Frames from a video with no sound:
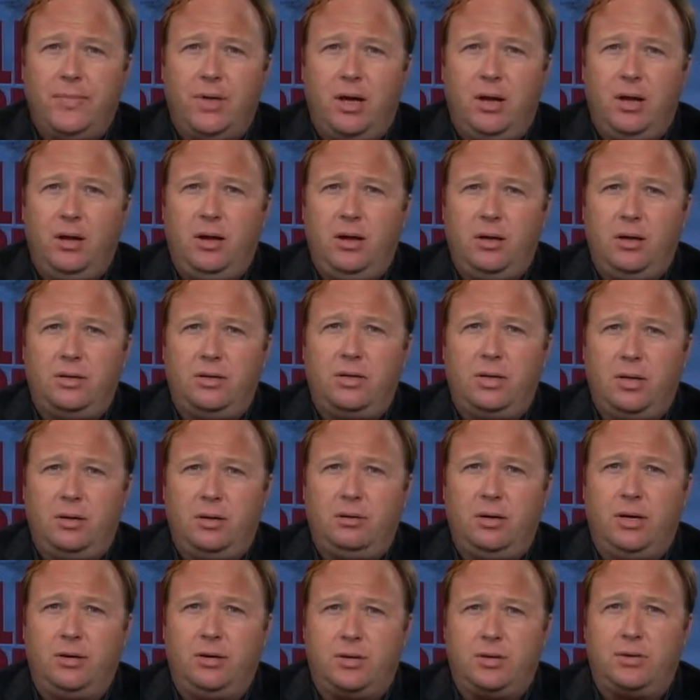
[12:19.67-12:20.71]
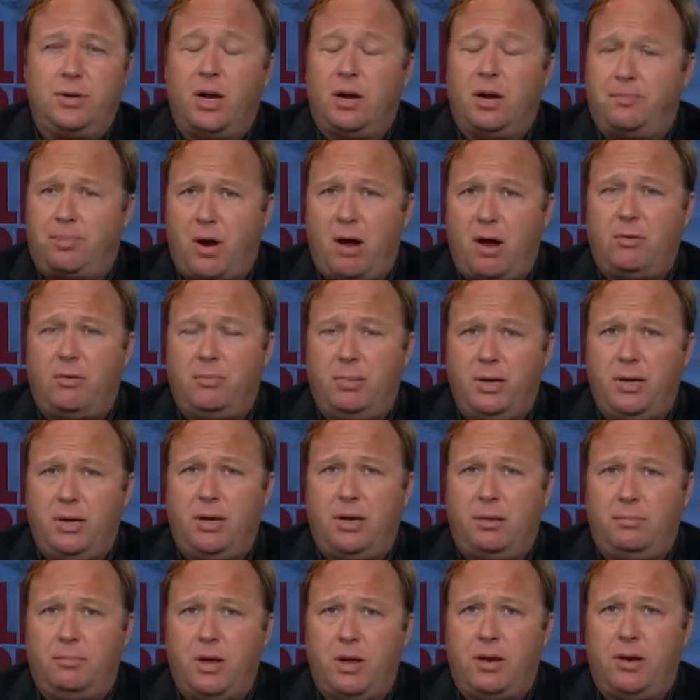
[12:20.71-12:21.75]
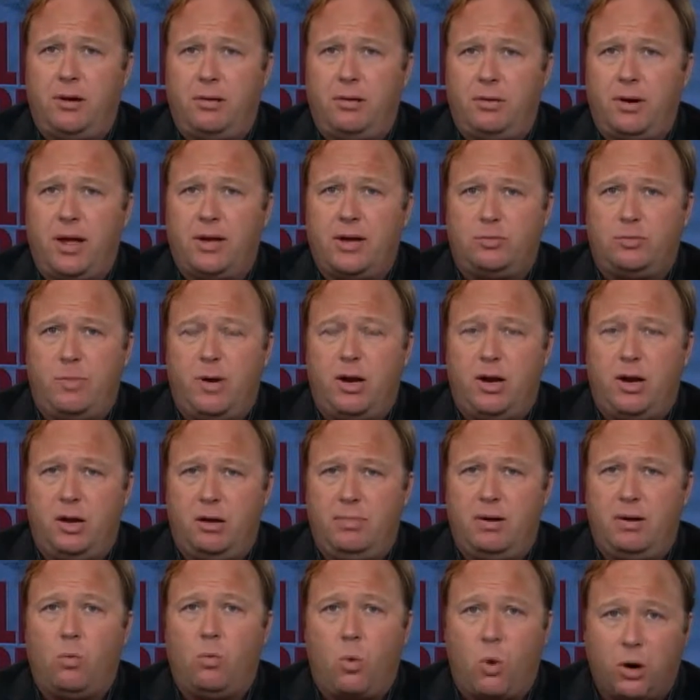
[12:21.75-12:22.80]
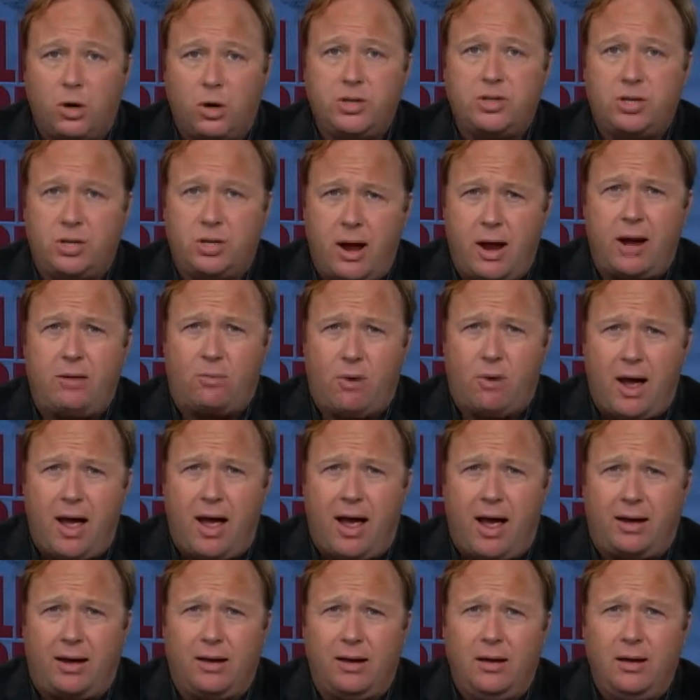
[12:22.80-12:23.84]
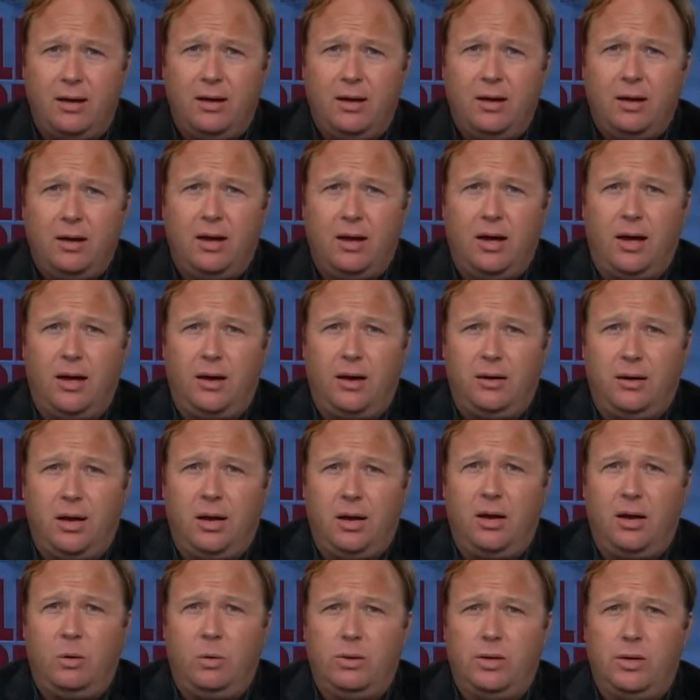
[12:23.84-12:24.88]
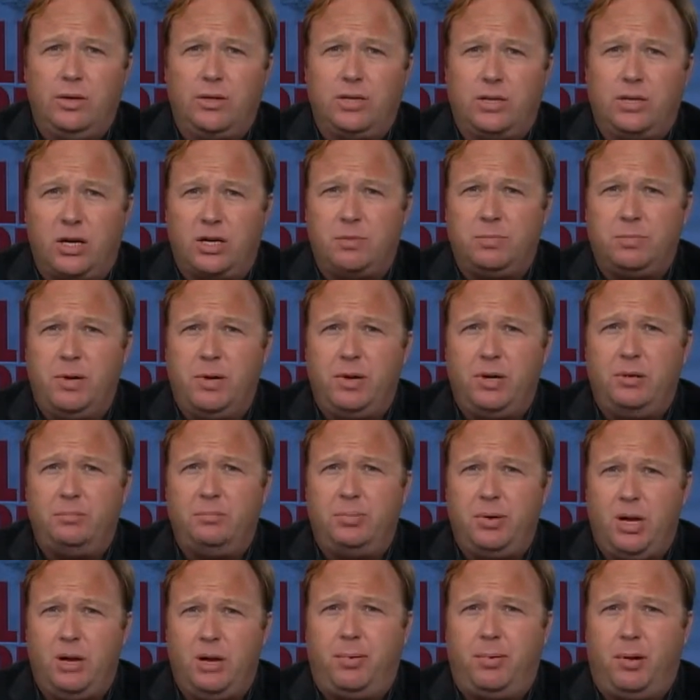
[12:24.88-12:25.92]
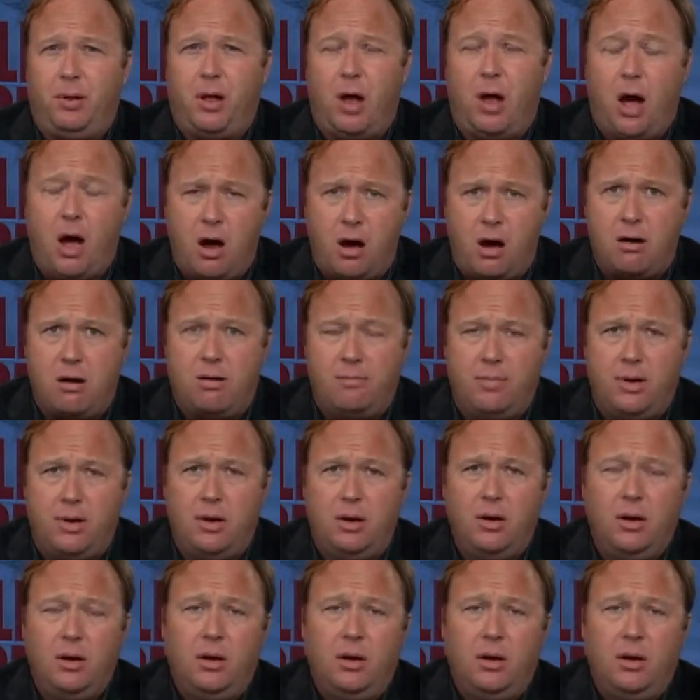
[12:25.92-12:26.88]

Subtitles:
it's going to probably, many are estimating, going to be worse than Iraq, dealing with these 6 million people armed